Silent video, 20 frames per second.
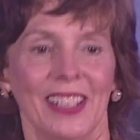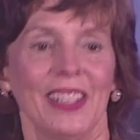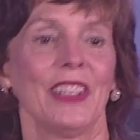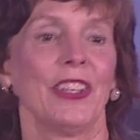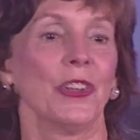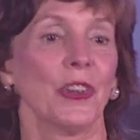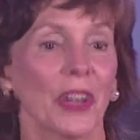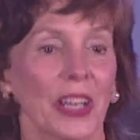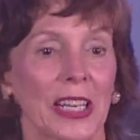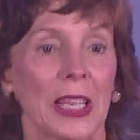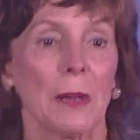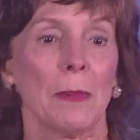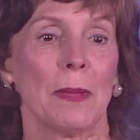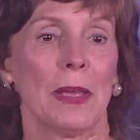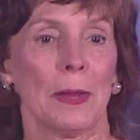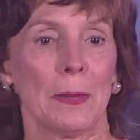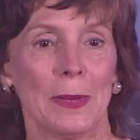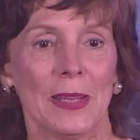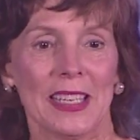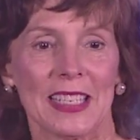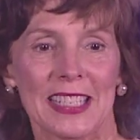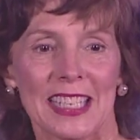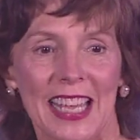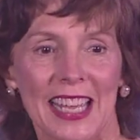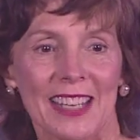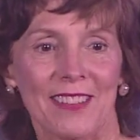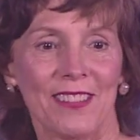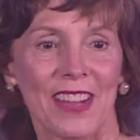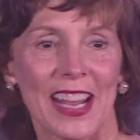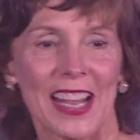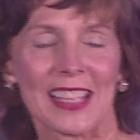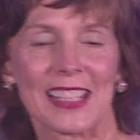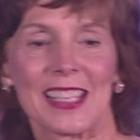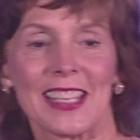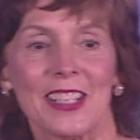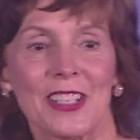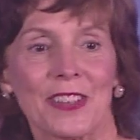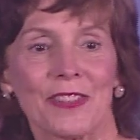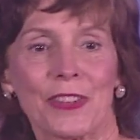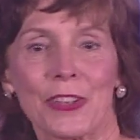Your commitment to
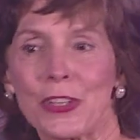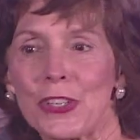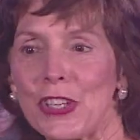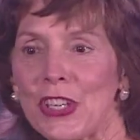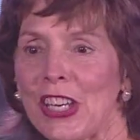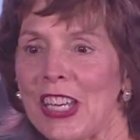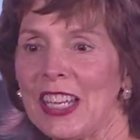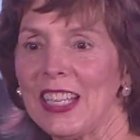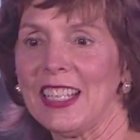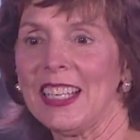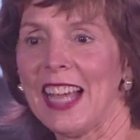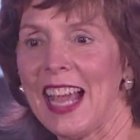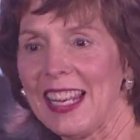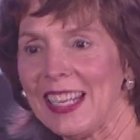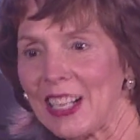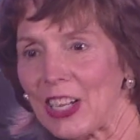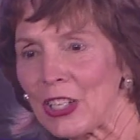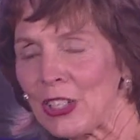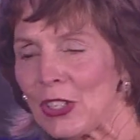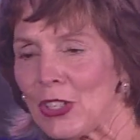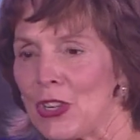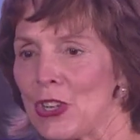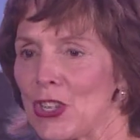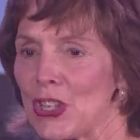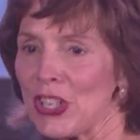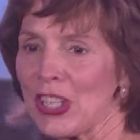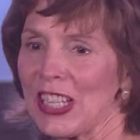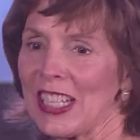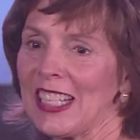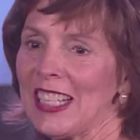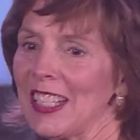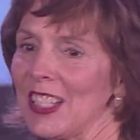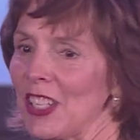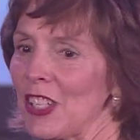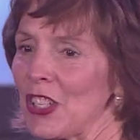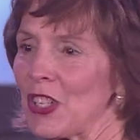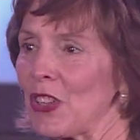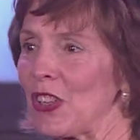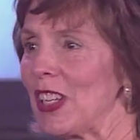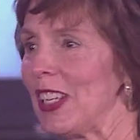advancing diversity and inclusion in the
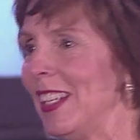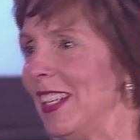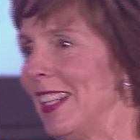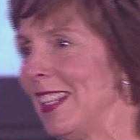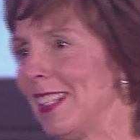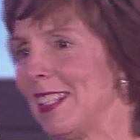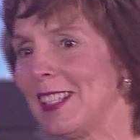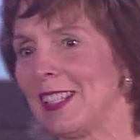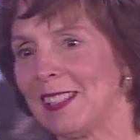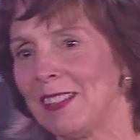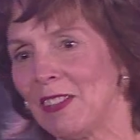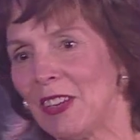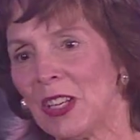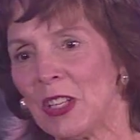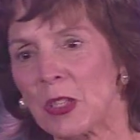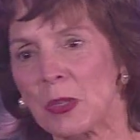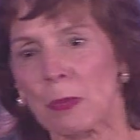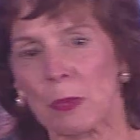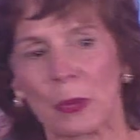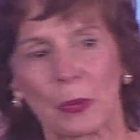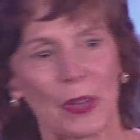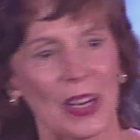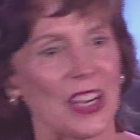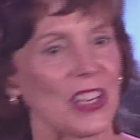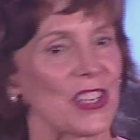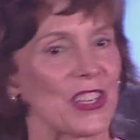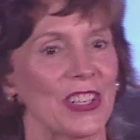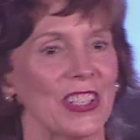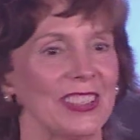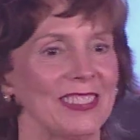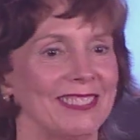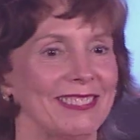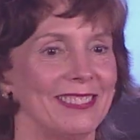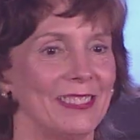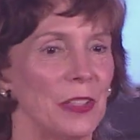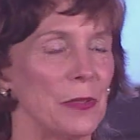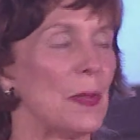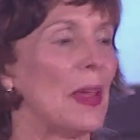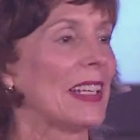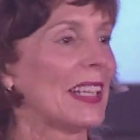industry is inspirational.
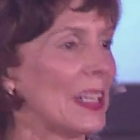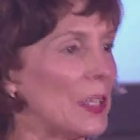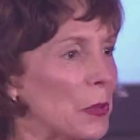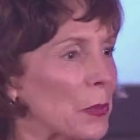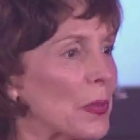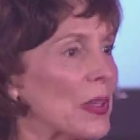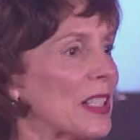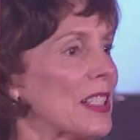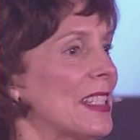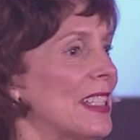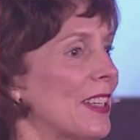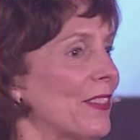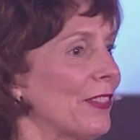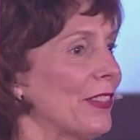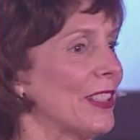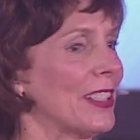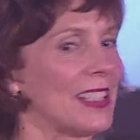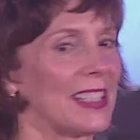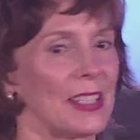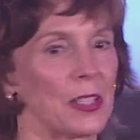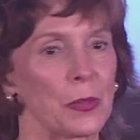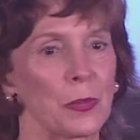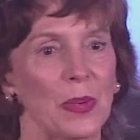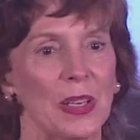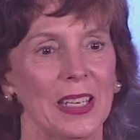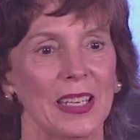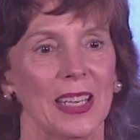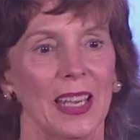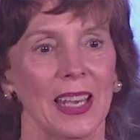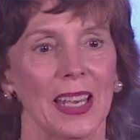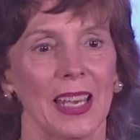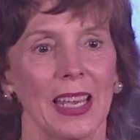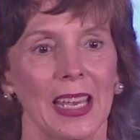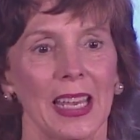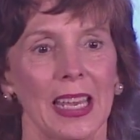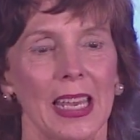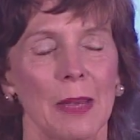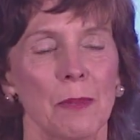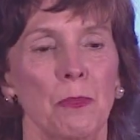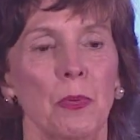You're making a real difference as we
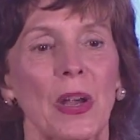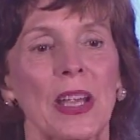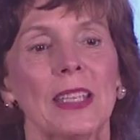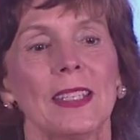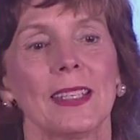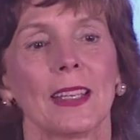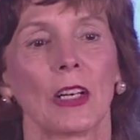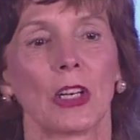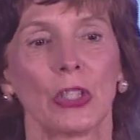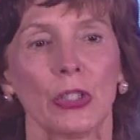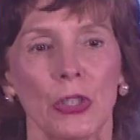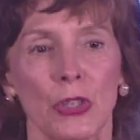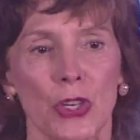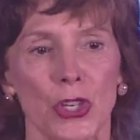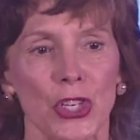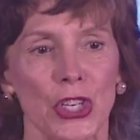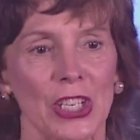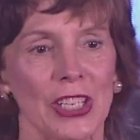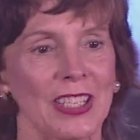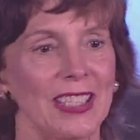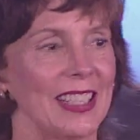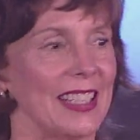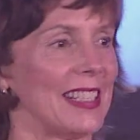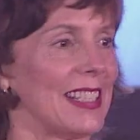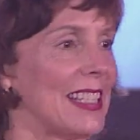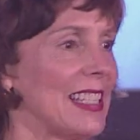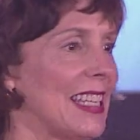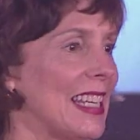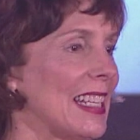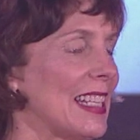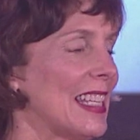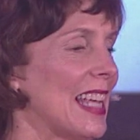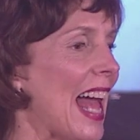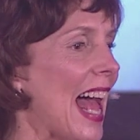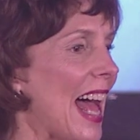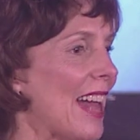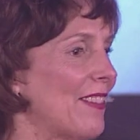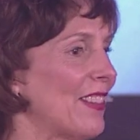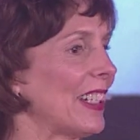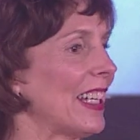embrace inclusion and seek to
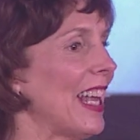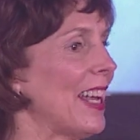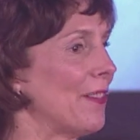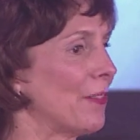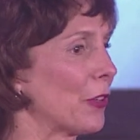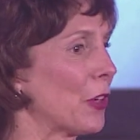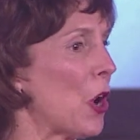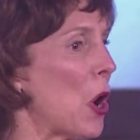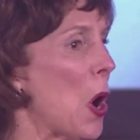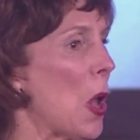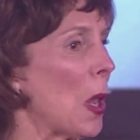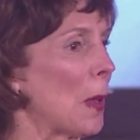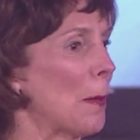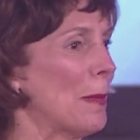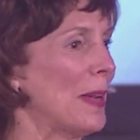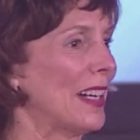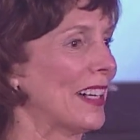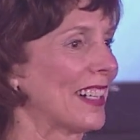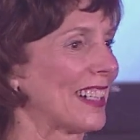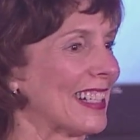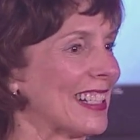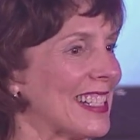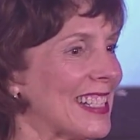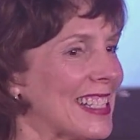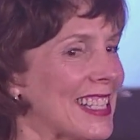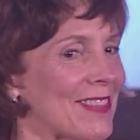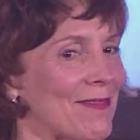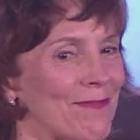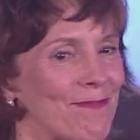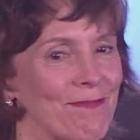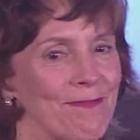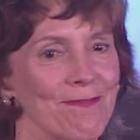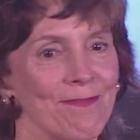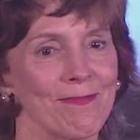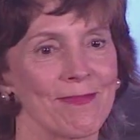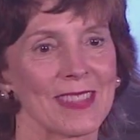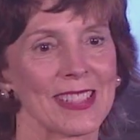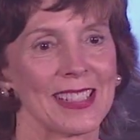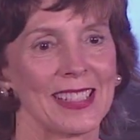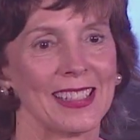advocate for all Americans.
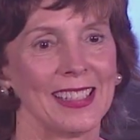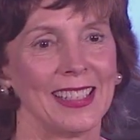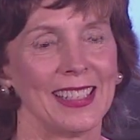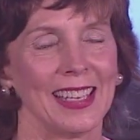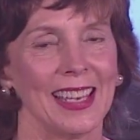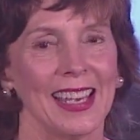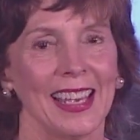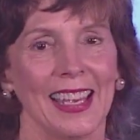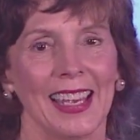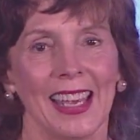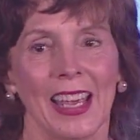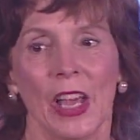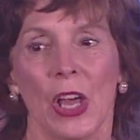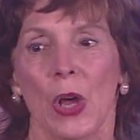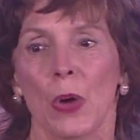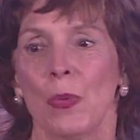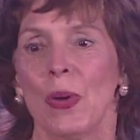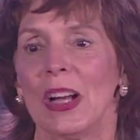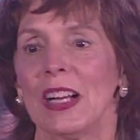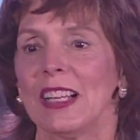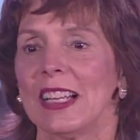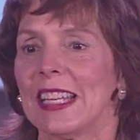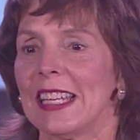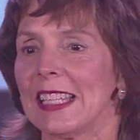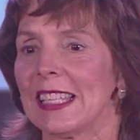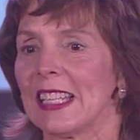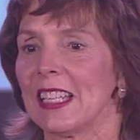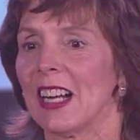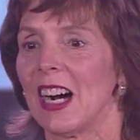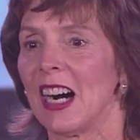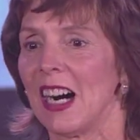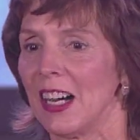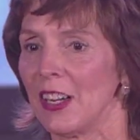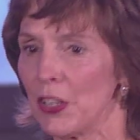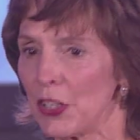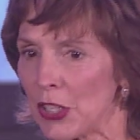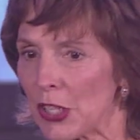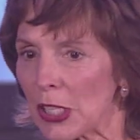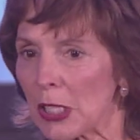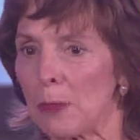Well, it is an
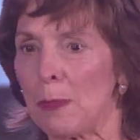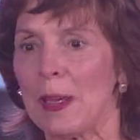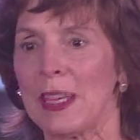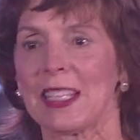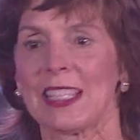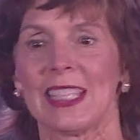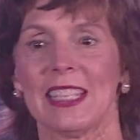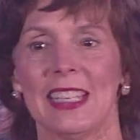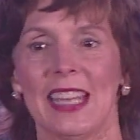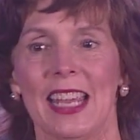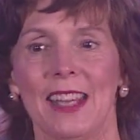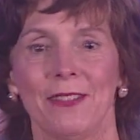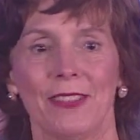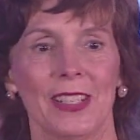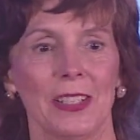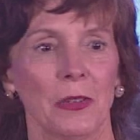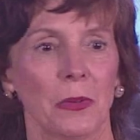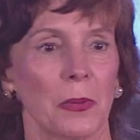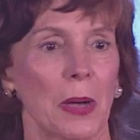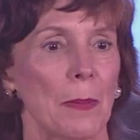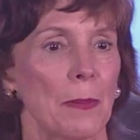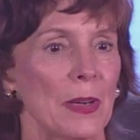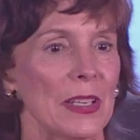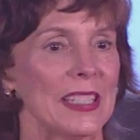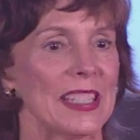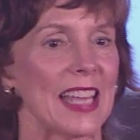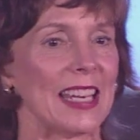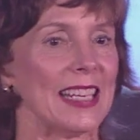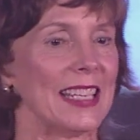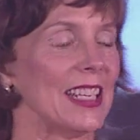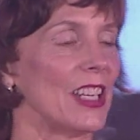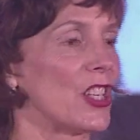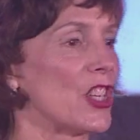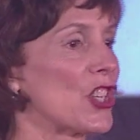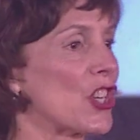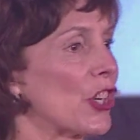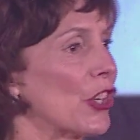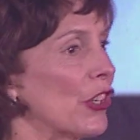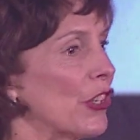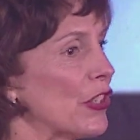honor to speak to NAIFA, representing
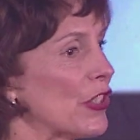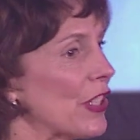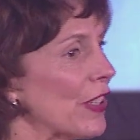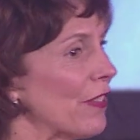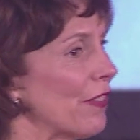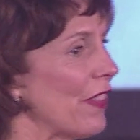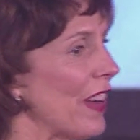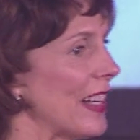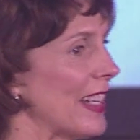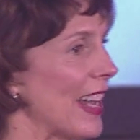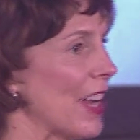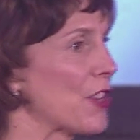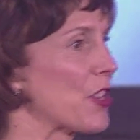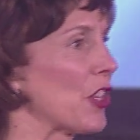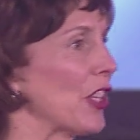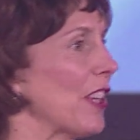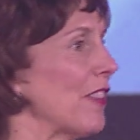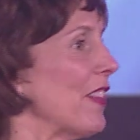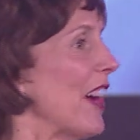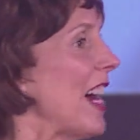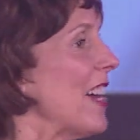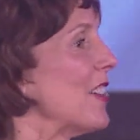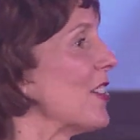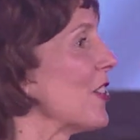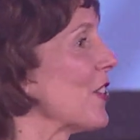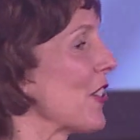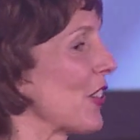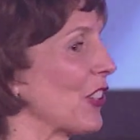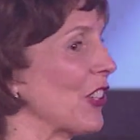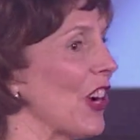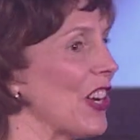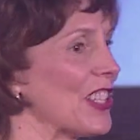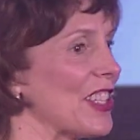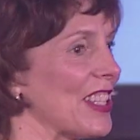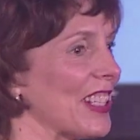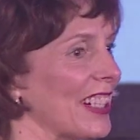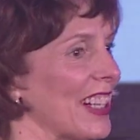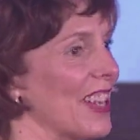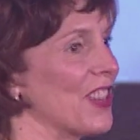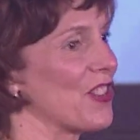insurance and financial advisors across
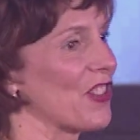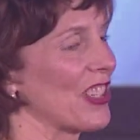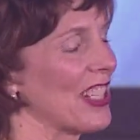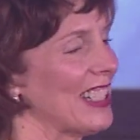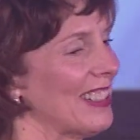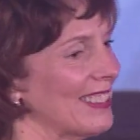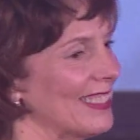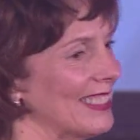the country.